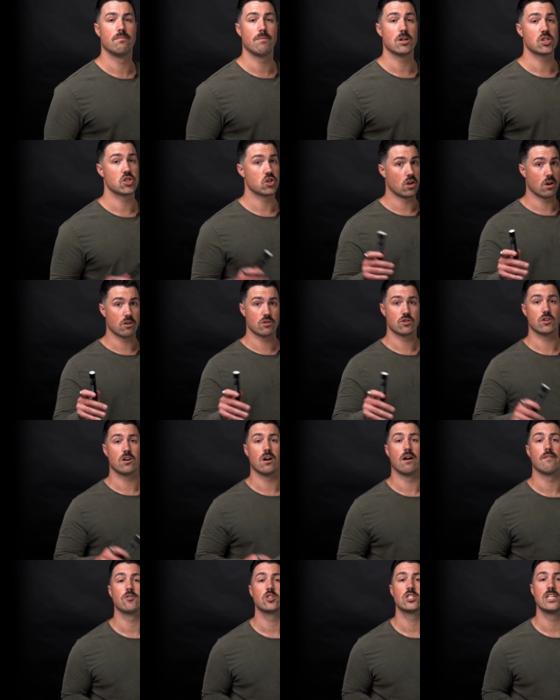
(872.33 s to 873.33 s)
Much larger
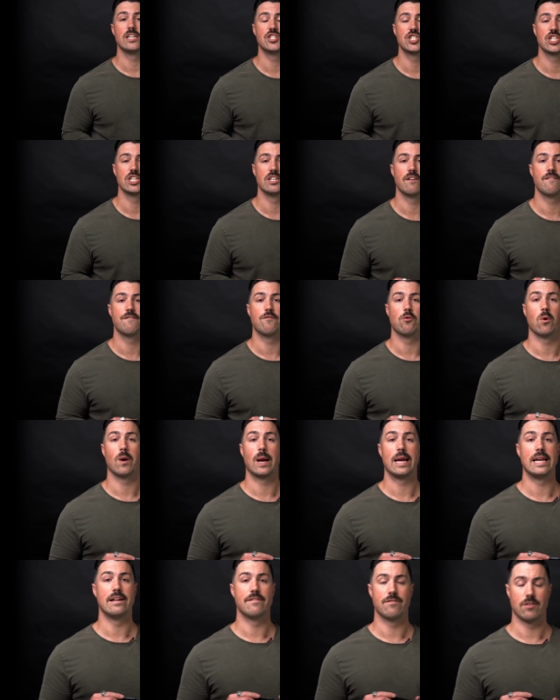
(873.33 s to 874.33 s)
conversation for
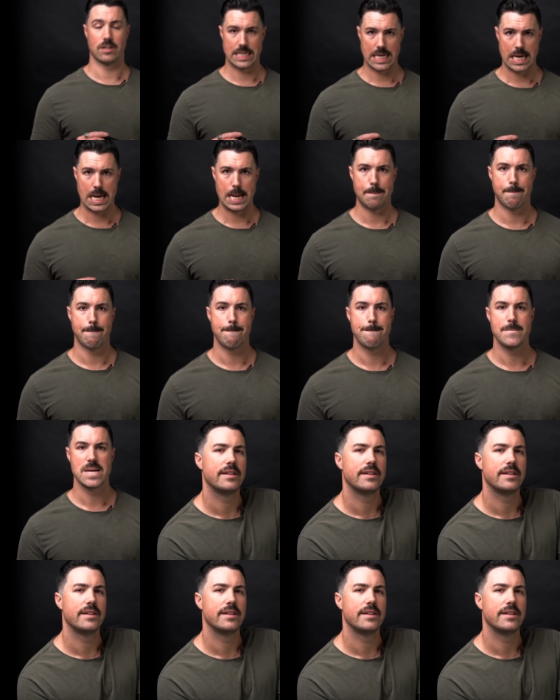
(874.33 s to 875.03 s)
a different time.